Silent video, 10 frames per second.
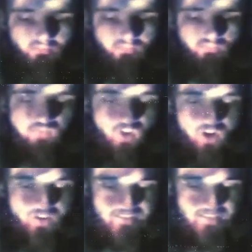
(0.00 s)
be's
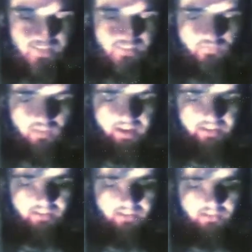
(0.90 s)
roaring
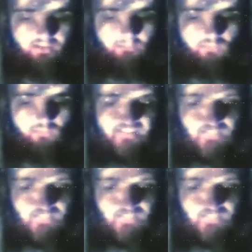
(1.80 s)
sense of light,